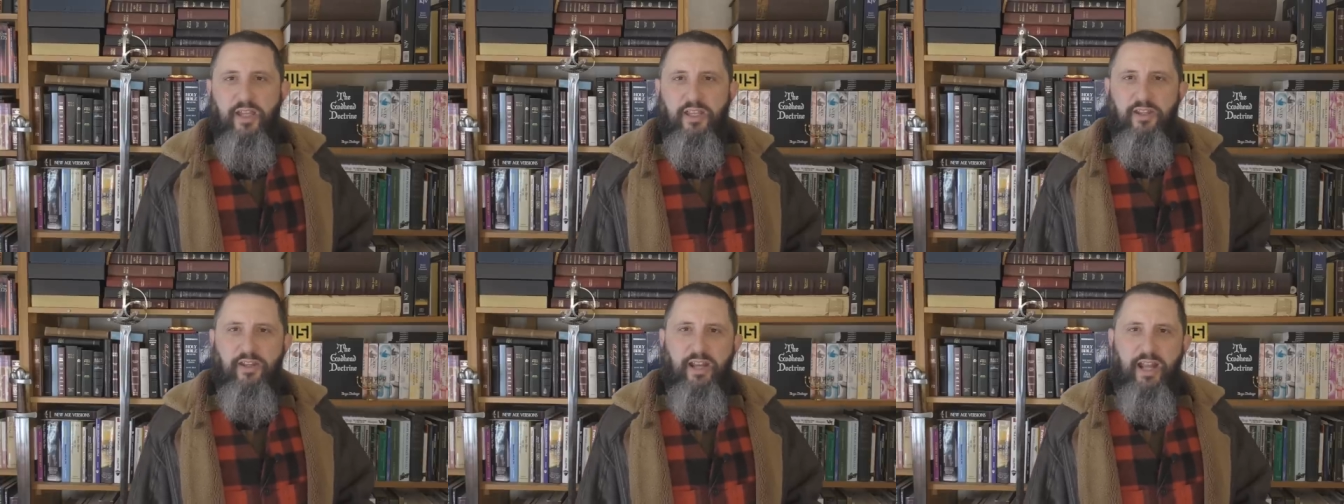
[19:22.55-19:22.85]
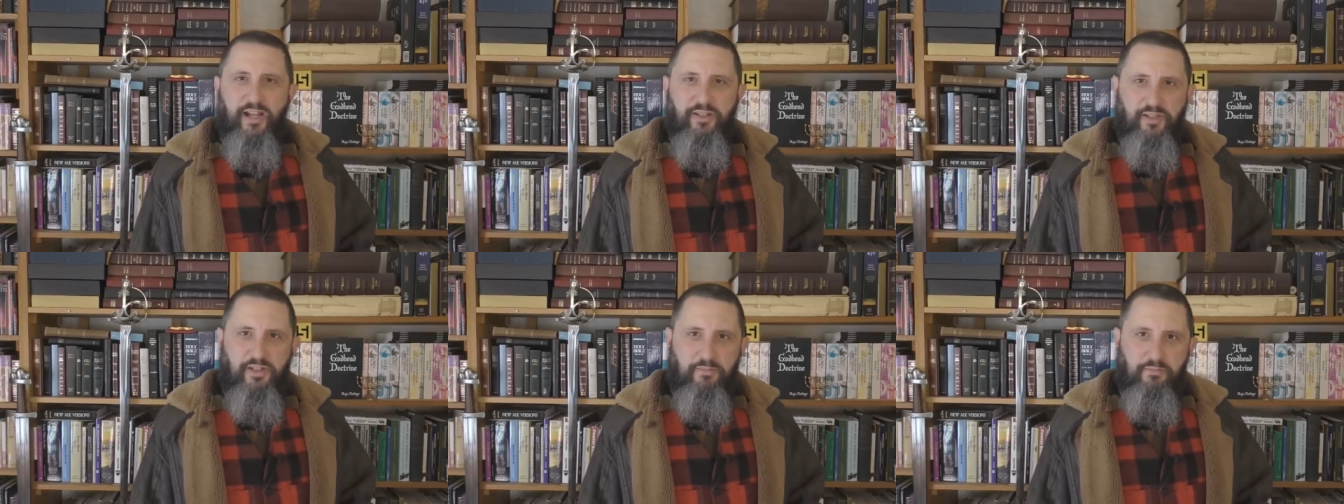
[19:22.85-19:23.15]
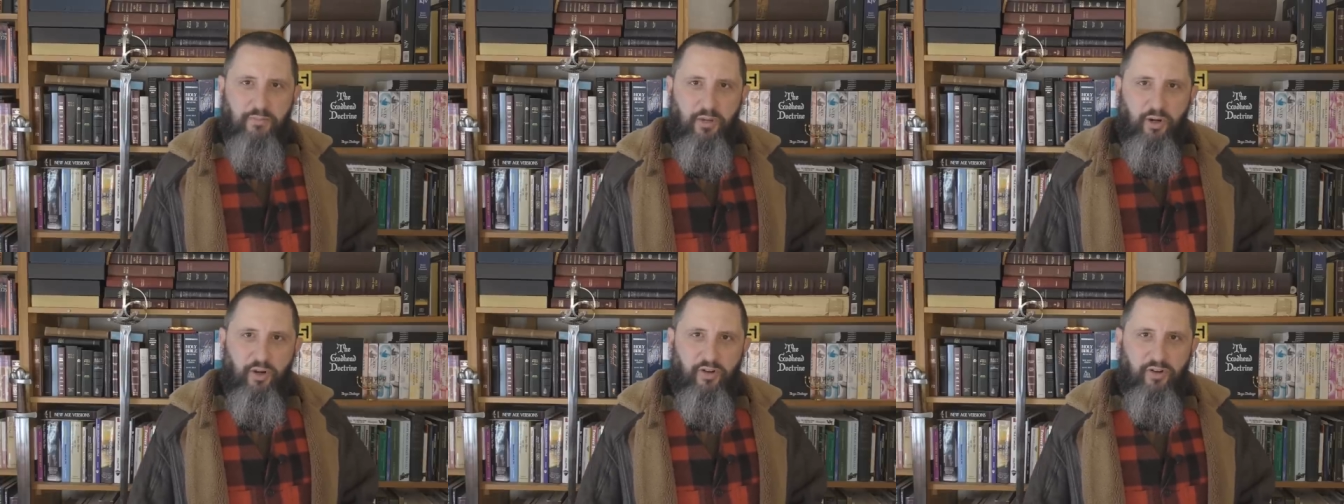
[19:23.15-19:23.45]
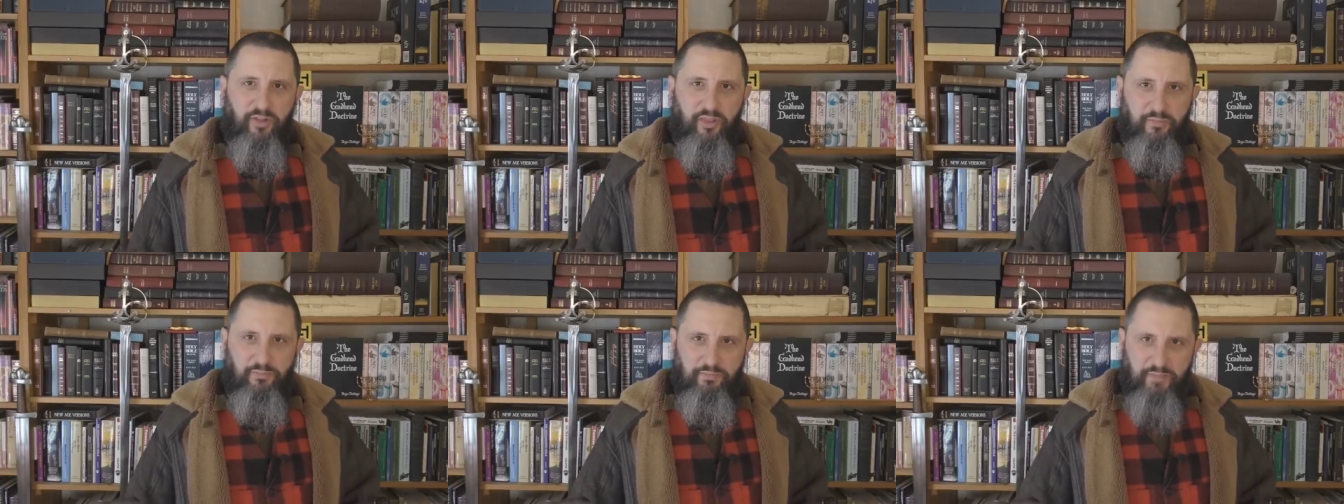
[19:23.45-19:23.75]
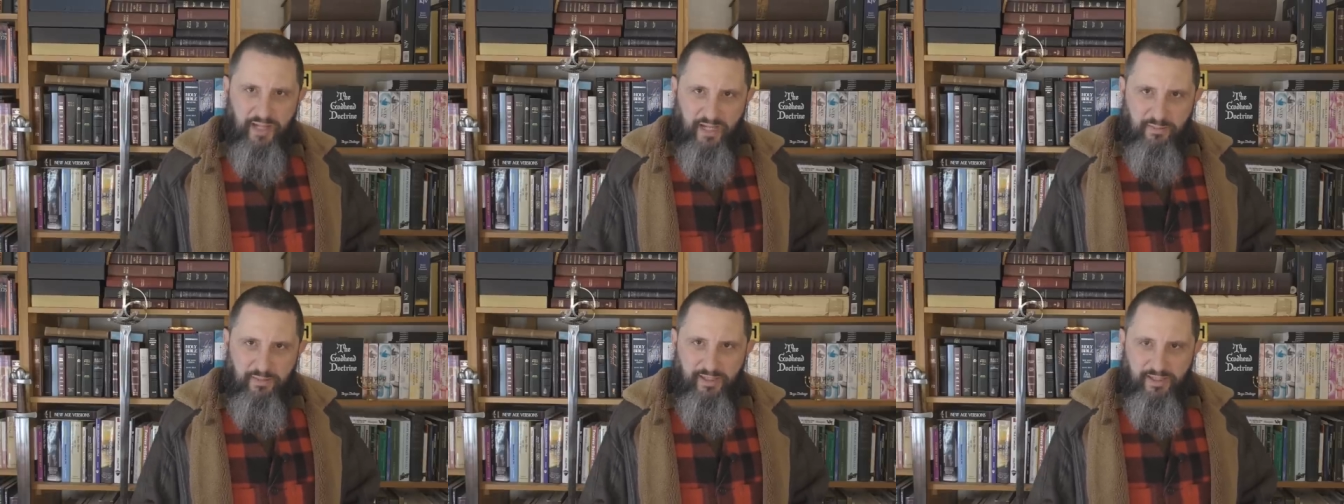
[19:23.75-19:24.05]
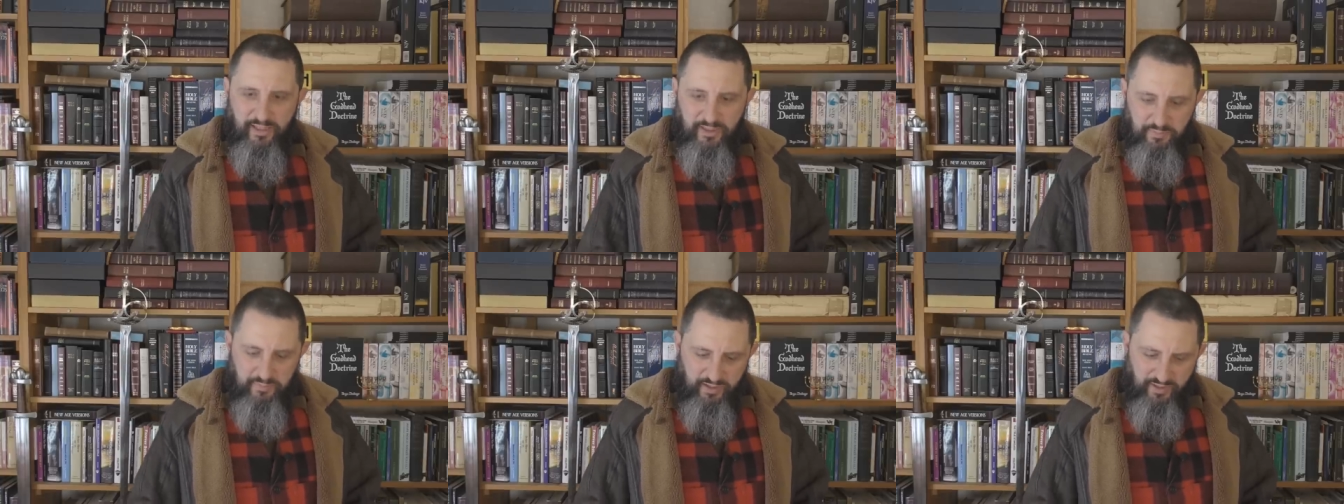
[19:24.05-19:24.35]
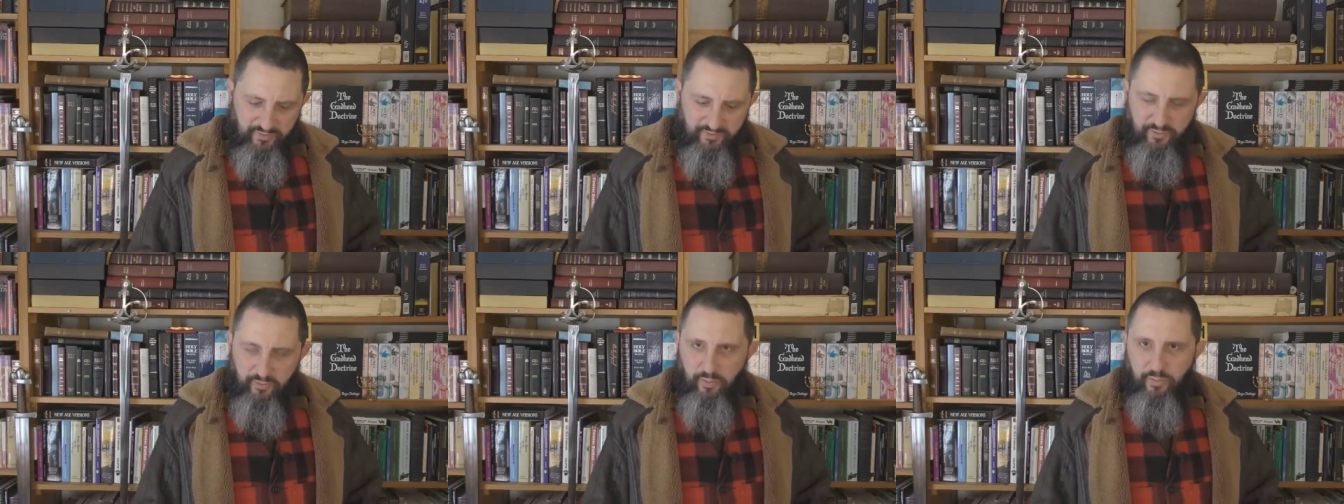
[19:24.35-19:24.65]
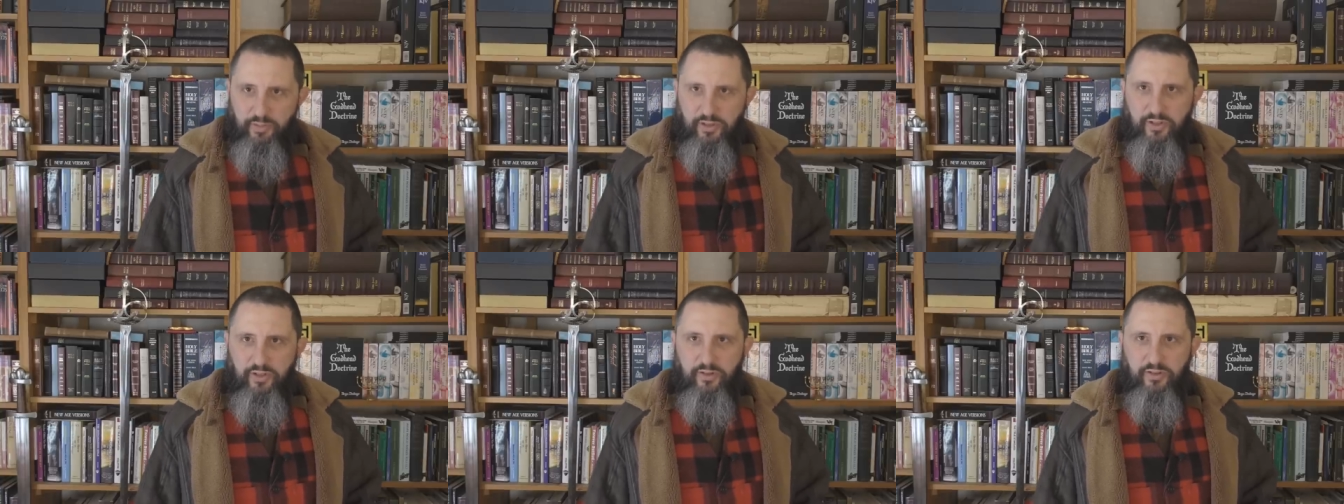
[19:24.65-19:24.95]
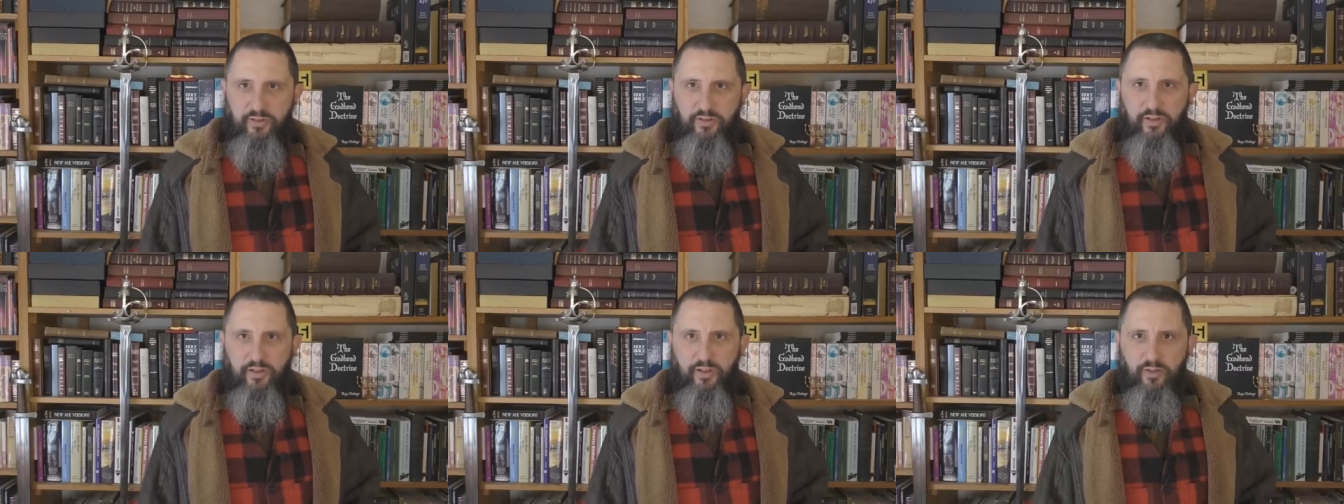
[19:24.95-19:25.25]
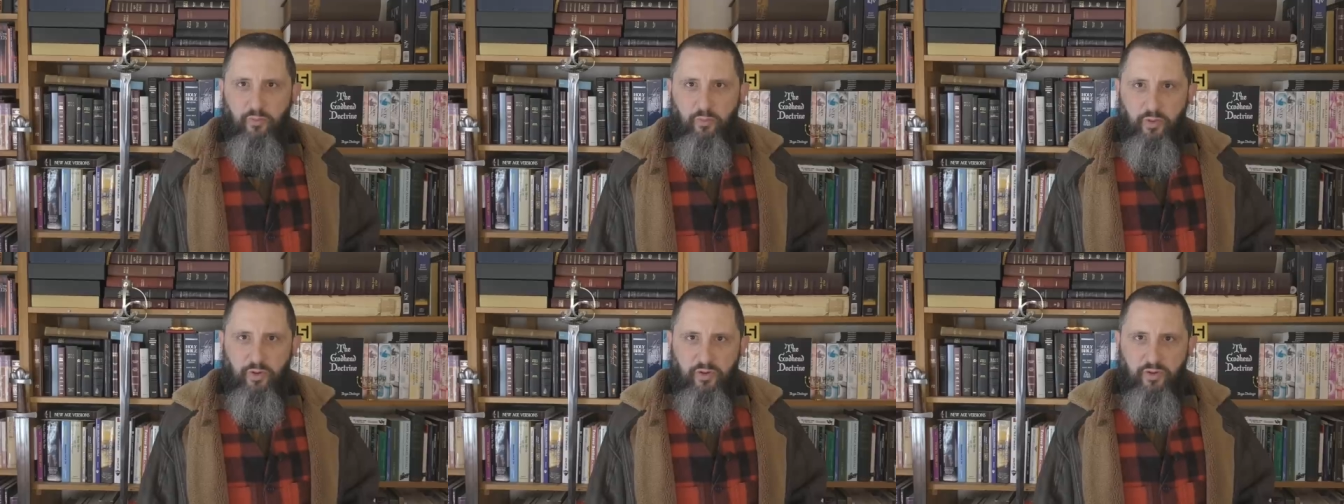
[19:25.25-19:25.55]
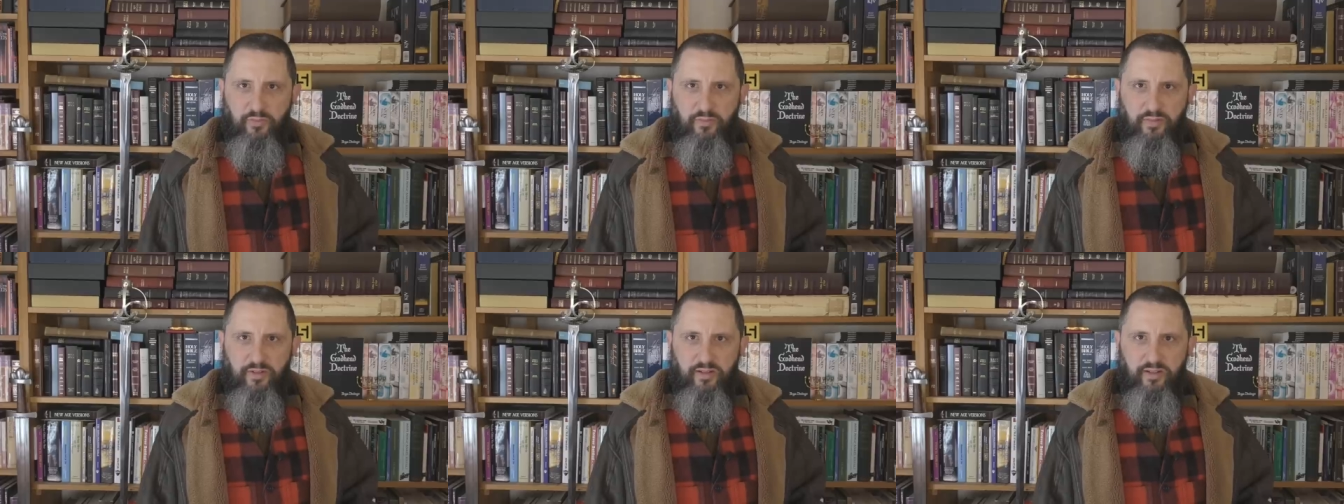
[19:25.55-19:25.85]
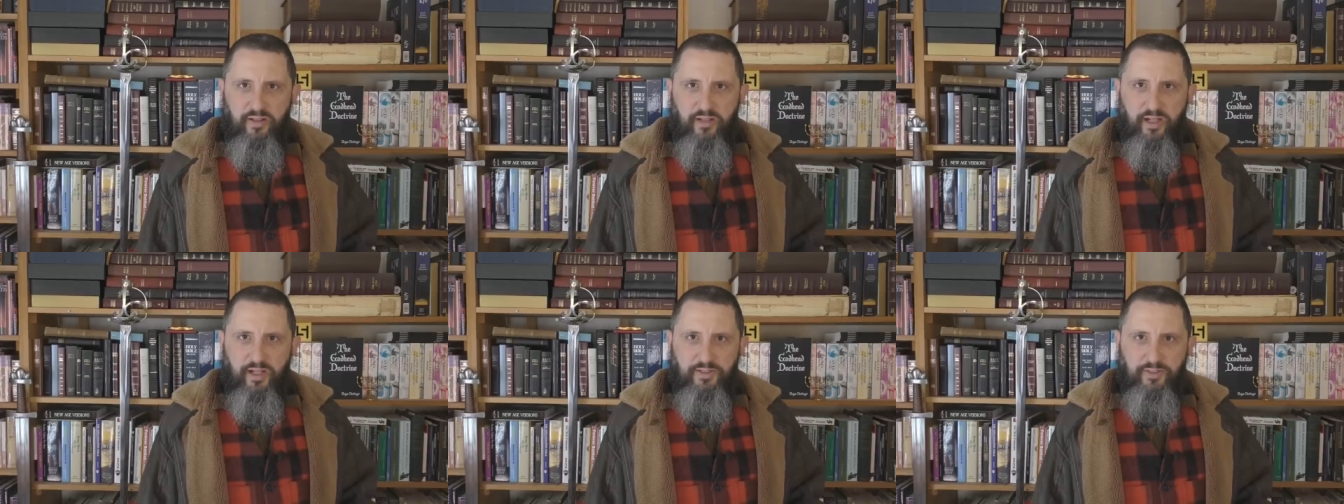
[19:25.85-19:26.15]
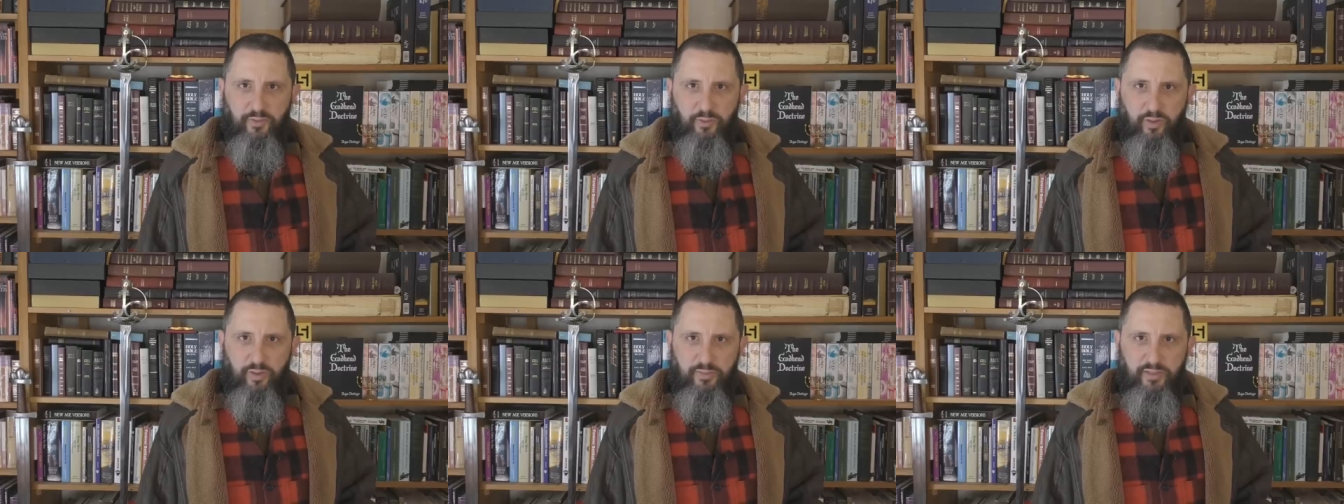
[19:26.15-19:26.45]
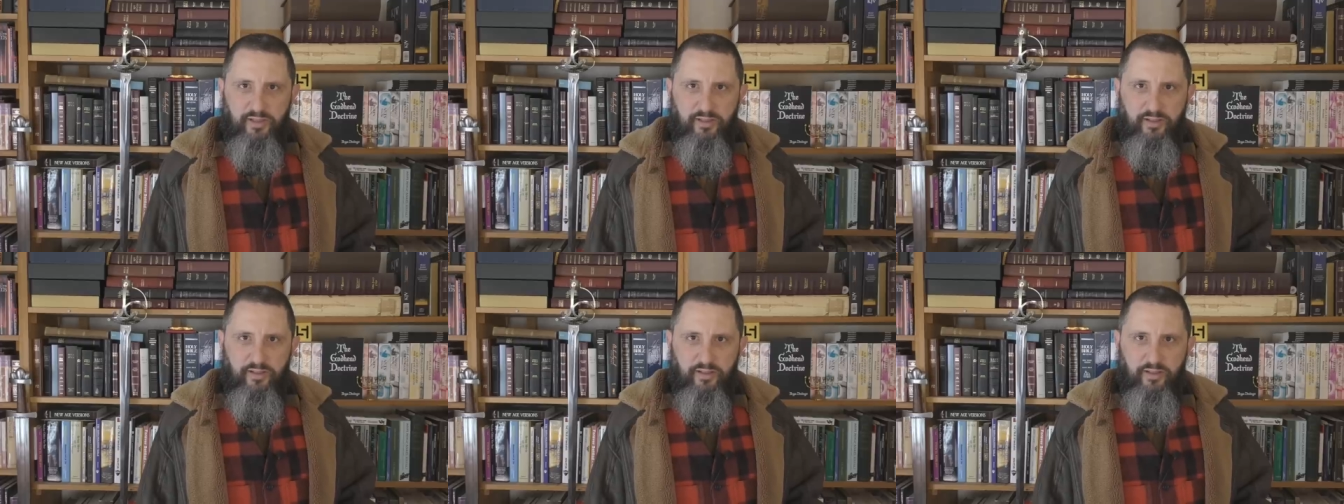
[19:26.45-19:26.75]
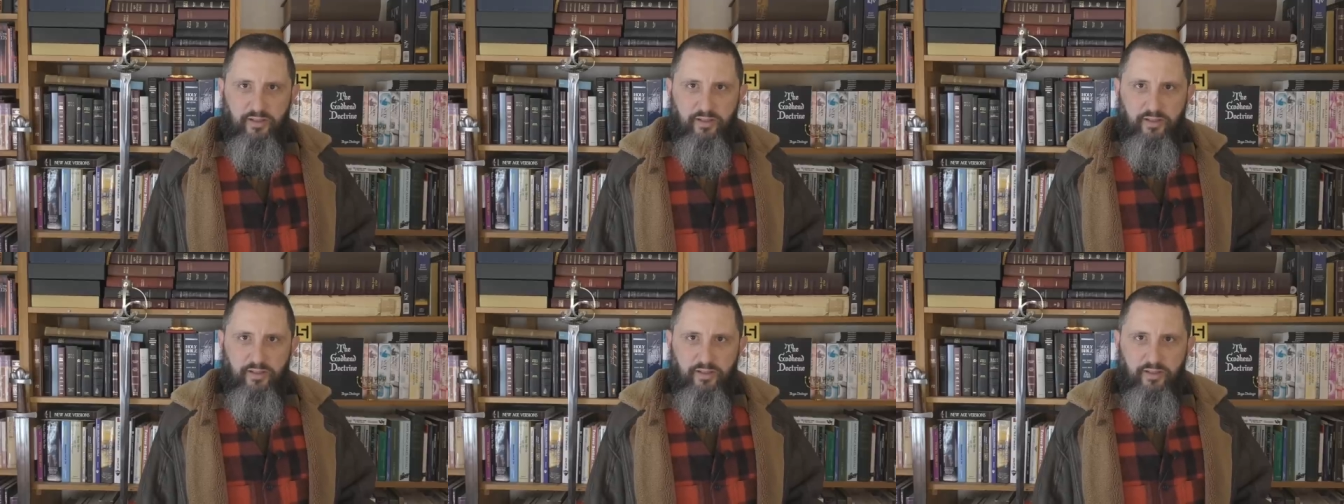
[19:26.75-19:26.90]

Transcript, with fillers: You can actually murder the baby that's being formed in your womb as a woman?